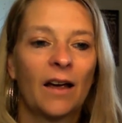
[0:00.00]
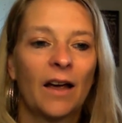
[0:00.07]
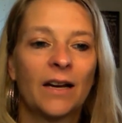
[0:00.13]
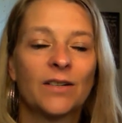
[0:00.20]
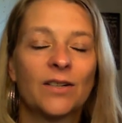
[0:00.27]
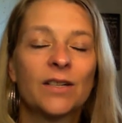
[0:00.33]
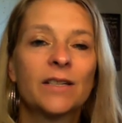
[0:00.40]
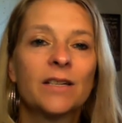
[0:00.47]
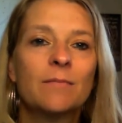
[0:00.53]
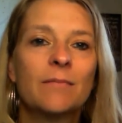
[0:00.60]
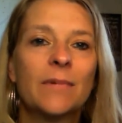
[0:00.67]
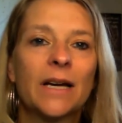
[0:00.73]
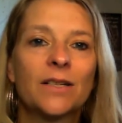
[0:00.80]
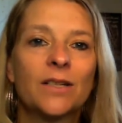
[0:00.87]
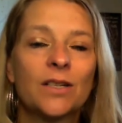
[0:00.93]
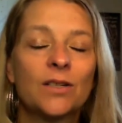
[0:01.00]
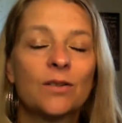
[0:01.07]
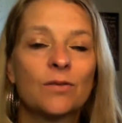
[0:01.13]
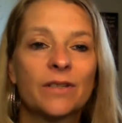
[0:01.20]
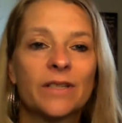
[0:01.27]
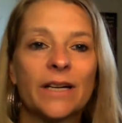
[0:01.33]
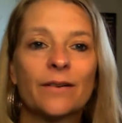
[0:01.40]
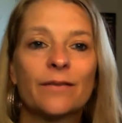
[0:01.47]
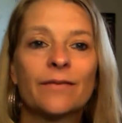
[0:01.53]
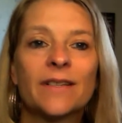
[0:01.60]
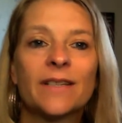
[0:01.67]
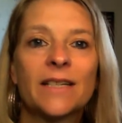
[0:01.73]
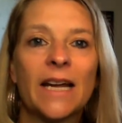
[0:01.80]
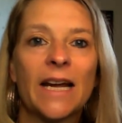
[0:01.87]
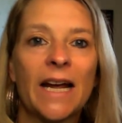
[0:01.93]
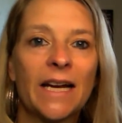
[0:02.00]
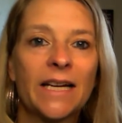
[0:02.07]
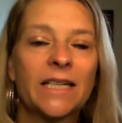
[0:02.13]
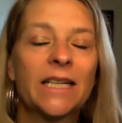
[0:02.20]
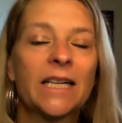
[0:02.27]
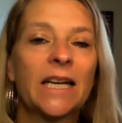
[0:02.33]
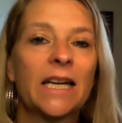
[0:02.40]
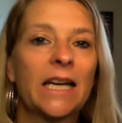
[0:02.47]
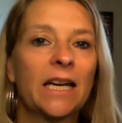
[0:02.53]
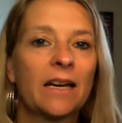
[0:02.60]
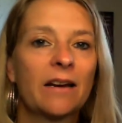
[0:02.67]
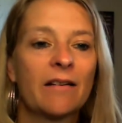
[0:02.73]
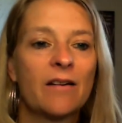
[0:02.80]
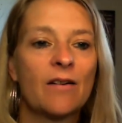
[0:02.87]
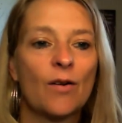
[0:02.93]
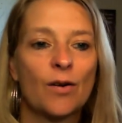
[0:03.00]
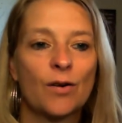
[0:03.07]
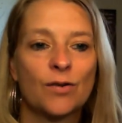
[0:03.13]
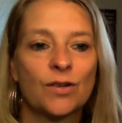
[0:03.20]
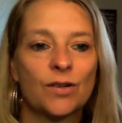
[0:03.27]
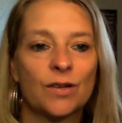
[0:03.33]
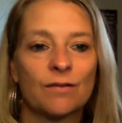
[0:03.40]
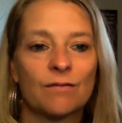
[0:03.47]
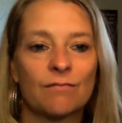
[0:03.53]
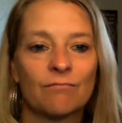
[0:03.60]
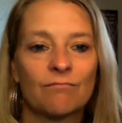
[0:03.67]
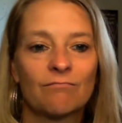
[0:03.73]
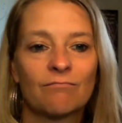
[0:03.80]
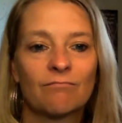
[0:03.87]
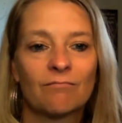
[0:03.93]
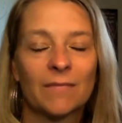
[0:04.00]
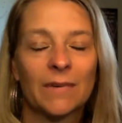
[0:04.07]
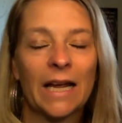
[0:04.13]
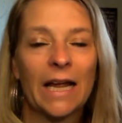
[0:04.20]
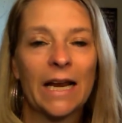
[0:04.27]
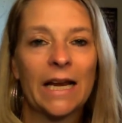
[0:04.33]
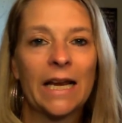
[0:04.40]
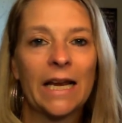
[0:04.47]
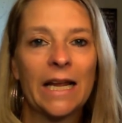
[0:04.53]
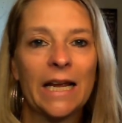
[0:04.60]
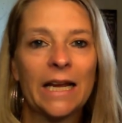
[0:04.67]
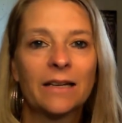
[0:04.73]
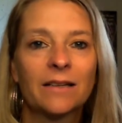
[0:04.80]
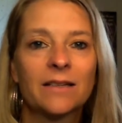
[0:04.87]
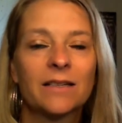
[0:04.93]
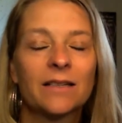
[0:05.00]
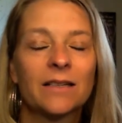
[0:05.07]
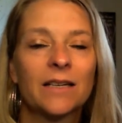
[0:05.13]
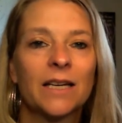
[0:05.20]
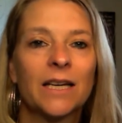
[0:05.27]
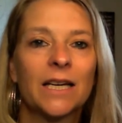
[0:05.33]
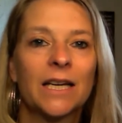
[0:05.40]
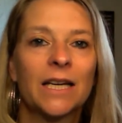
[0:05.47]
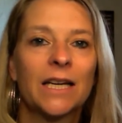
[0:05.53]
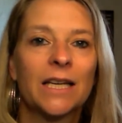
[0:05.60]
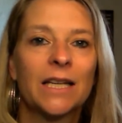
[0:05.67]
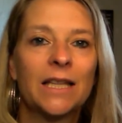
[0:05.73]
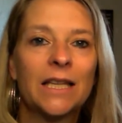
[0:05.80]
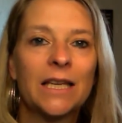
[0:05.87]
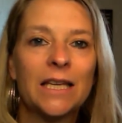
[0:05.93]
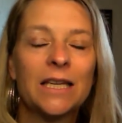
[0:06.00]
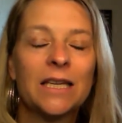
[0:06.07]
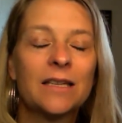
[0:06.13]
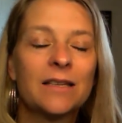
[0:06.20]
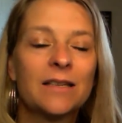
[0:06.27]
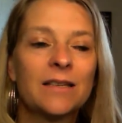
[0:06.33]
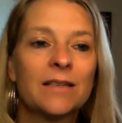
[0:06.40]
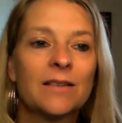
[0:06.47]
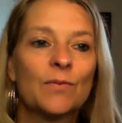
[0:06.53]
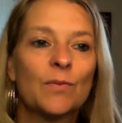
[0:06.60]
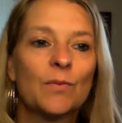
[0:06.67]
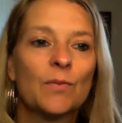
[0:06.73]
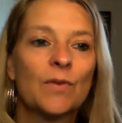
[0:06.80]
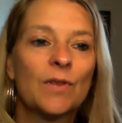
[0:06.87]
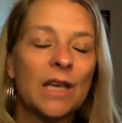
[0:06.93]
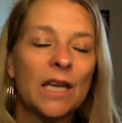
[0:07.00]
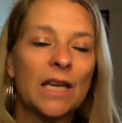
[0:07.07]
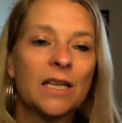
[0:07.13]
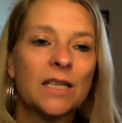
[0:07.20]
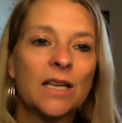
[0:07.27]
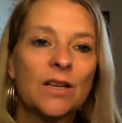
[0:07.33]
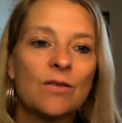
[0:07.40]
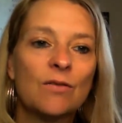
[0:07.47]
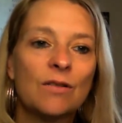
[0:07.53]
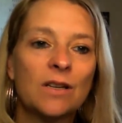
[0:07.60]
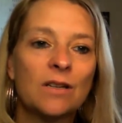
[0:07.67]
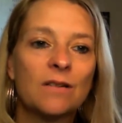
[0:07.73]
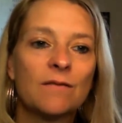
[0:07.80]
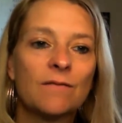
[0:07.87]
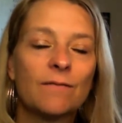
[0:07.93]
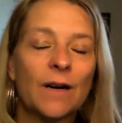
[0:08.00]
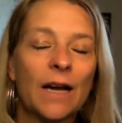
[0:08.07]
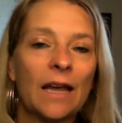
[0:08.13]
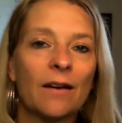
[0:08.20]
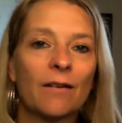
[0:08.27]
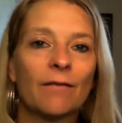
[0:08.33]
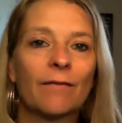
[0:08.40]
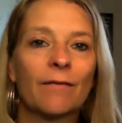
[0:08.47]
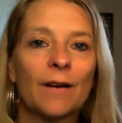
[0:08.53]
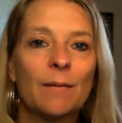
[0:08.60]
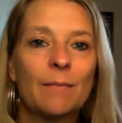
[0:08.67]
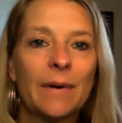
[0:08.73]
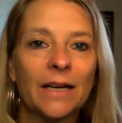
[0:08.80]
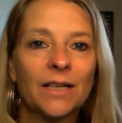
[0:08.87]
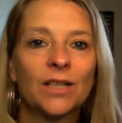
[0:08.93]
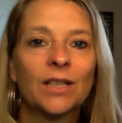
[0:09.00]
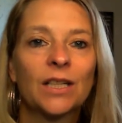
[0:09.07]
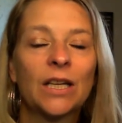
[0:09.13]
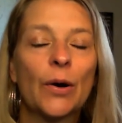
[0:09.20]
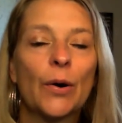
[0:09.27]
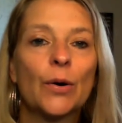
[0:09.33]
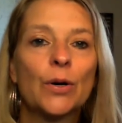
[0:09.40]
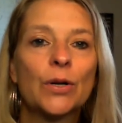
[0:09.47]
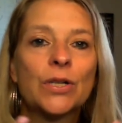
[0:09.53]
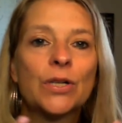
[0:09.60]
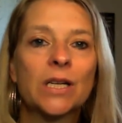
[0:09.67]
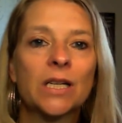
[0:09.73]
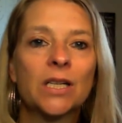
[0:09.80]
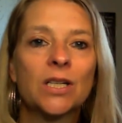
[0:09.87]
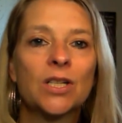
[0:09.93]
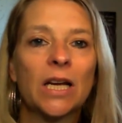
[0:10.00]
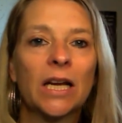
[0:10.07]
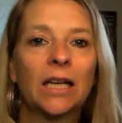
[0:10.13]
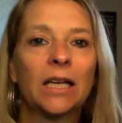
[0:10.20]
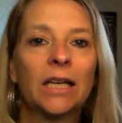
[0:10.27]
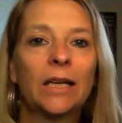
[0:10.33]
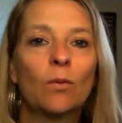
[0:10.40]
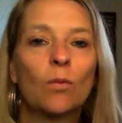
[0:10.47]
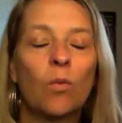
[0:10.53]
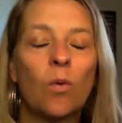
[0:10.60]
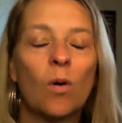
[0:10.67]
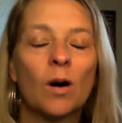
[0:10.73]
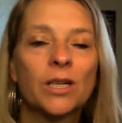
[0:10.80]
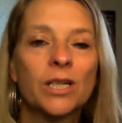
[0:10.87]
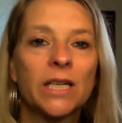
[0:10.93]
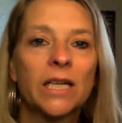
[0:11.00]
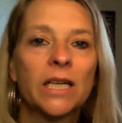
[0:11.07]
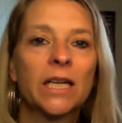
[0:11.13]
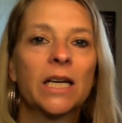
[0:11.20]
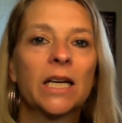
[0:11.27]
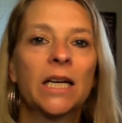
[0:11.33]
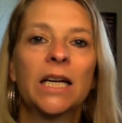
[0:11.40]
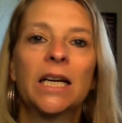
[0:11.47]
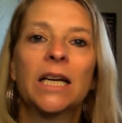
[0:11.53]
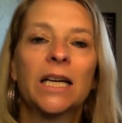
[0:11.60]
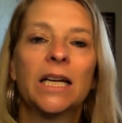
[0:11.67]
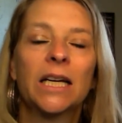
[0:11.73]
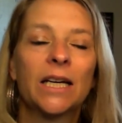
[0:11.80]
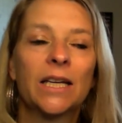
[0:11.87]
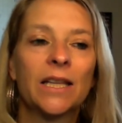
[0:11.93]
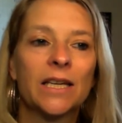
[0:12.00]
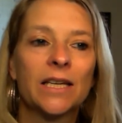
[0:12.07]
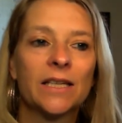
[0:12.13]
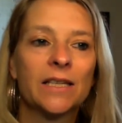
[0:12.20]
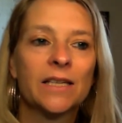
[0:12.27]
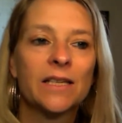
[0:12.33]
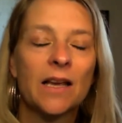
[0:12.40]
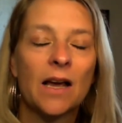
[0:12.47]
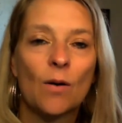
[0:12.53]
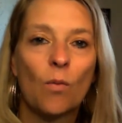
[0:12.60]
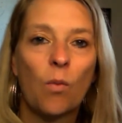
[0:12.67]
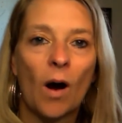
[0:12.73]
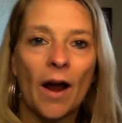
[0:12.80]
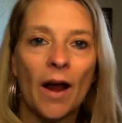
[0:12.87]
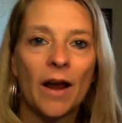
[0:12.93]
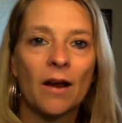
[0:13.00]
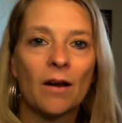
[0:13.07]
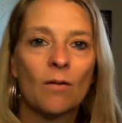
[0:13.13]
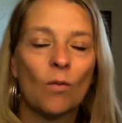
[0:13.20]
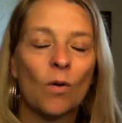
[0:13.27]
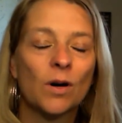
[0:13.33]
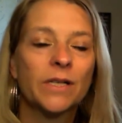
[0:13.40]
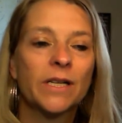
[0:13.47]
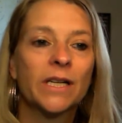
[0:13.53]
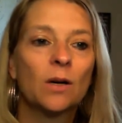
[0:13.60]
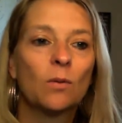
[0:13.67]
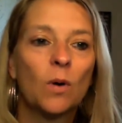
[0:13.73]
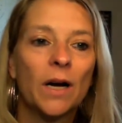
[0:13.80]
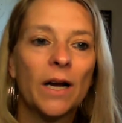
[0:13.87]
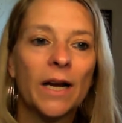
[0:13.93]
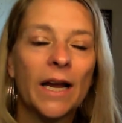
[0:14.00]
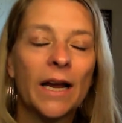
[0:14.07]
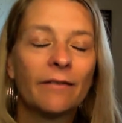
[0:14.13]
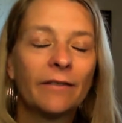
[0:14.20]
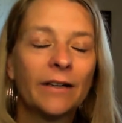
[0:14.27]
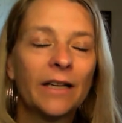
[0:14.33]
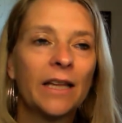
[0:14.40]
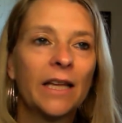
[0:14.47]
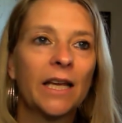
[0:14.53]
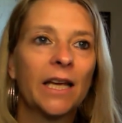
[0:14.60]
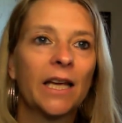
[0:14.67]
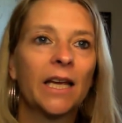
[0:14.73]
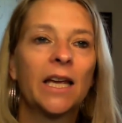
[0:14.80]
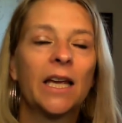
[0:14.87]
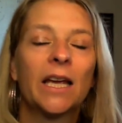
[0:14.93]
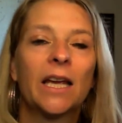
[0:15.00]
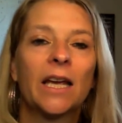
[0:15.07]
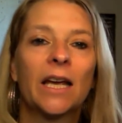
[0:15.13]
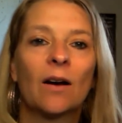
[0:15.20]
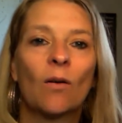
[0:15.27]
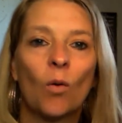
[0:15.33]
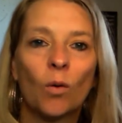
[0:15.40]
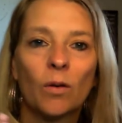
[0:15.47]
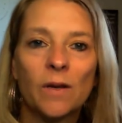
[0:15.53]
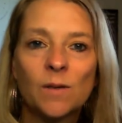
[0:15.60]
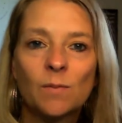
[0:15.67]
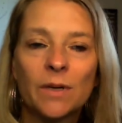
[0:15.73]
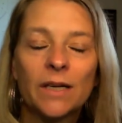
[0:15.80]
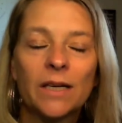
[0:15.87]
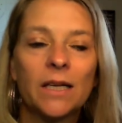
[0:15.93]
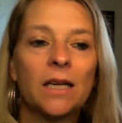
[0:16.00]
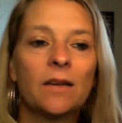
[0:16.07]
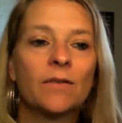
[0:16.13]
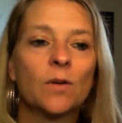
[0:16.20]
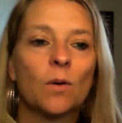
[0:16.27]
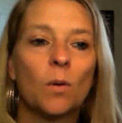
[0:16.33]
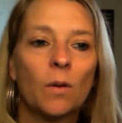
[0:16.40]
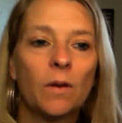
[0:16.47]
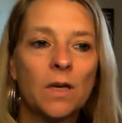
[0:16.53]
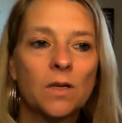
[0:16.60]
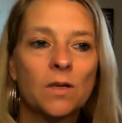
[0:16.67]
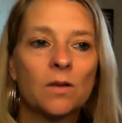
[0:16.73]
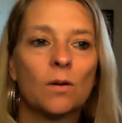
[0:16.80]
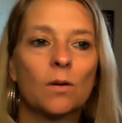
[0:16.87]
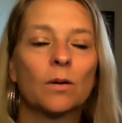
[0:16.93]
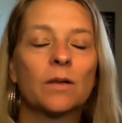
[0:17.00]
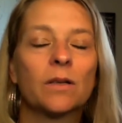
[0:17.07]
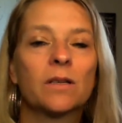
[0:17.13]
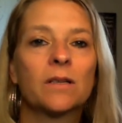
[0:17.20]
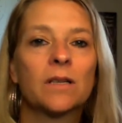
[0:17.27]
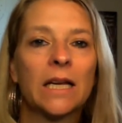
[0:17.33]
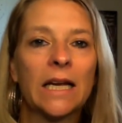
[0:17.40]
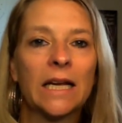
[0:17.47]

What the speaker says: And just imagine yourself standing in an ocean and let these things that you need to forgive, imagine the ocean gently washing this away, washing away everything, all these beliefs, all these thoughts.